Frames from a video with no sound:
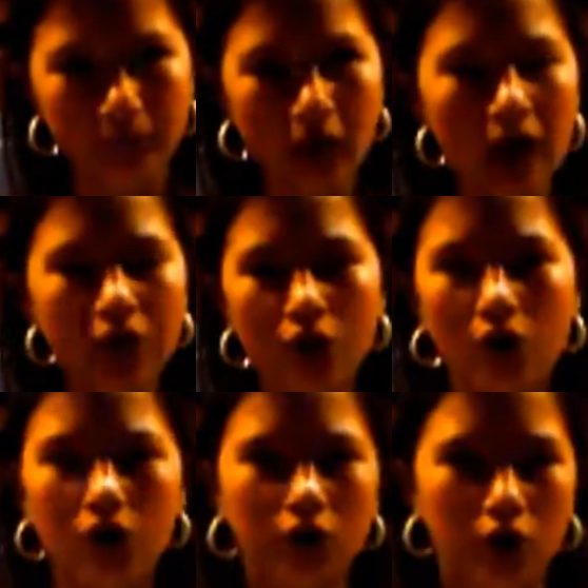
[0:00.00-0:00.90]
I thought,
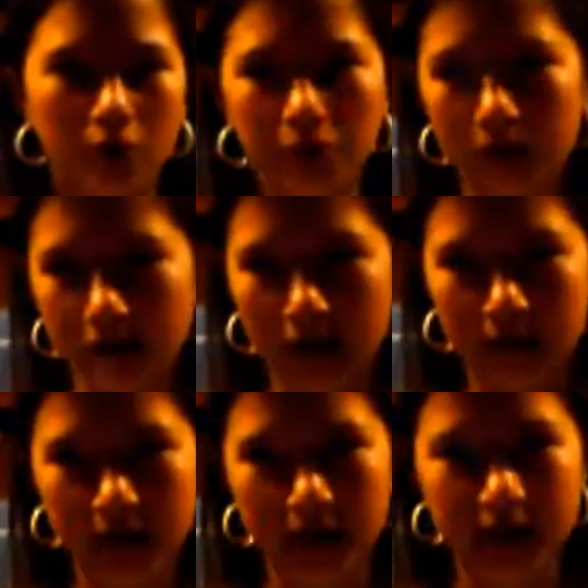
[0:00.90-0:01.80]
I'm going to type
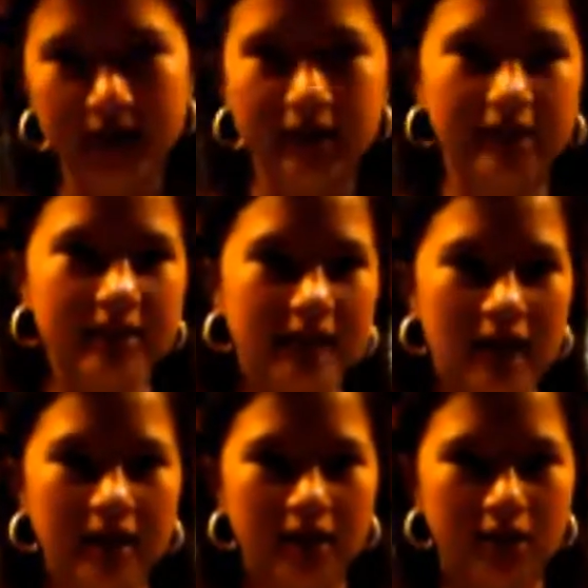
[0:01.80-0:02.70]
this,
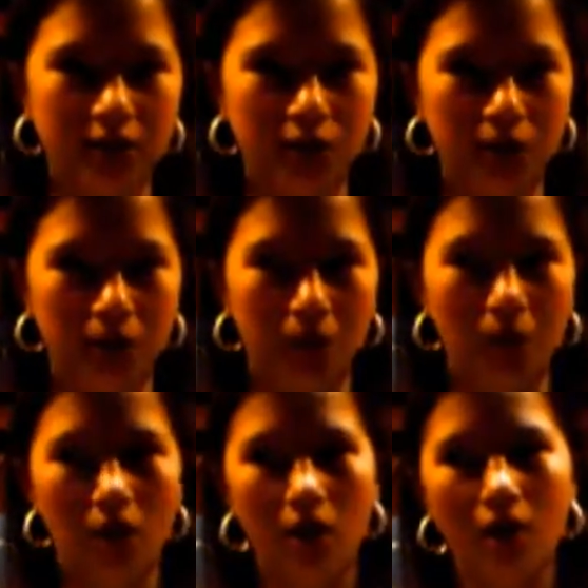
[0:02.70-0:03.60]
send it to,
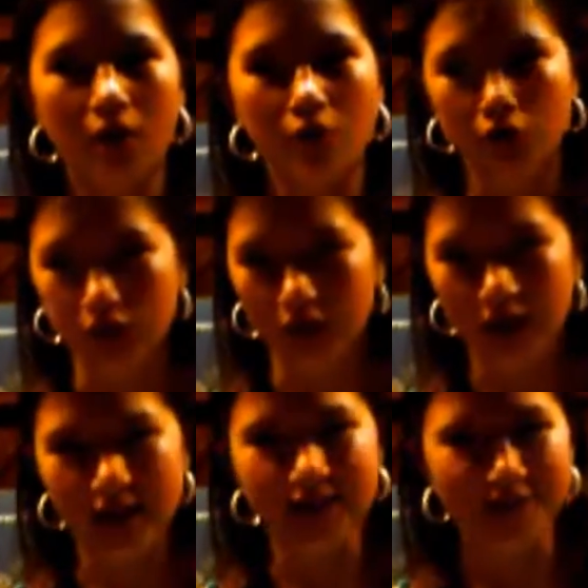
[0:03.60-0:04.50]
of course, our
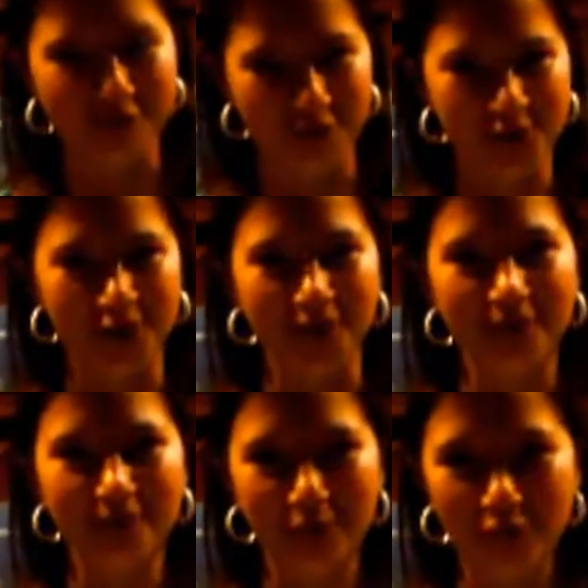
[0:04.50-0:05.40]
cousins have also
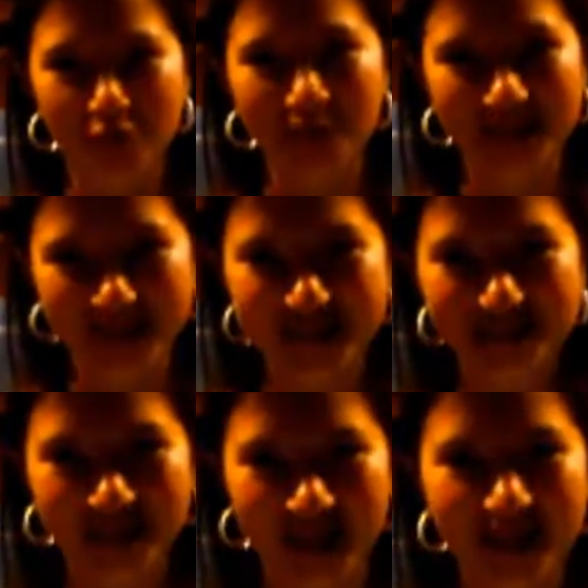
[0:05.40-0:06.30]
performed in this
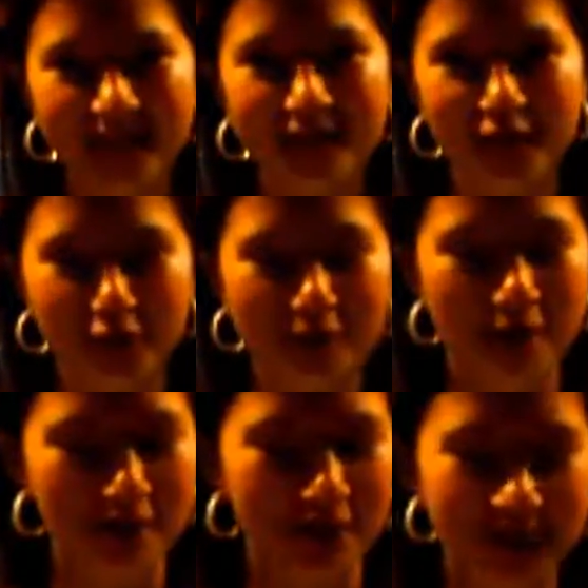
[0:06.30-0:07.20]
play. You'll
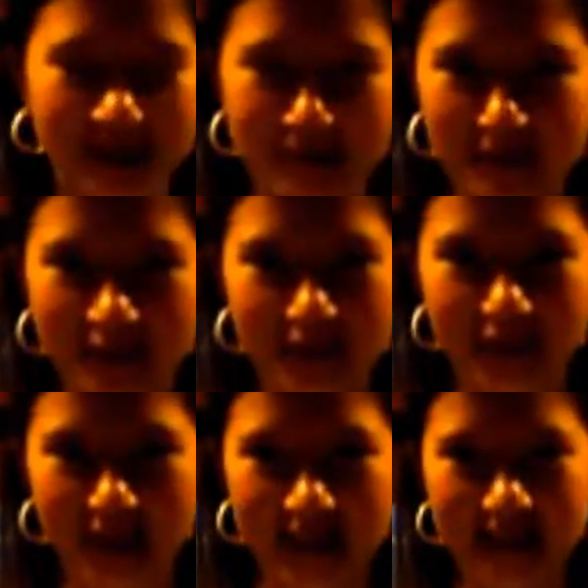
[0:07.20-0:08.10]
probably see very
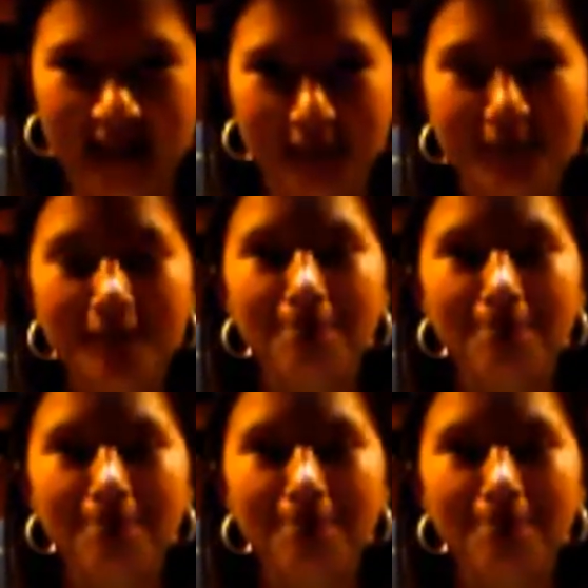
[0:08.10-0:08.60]
different last names.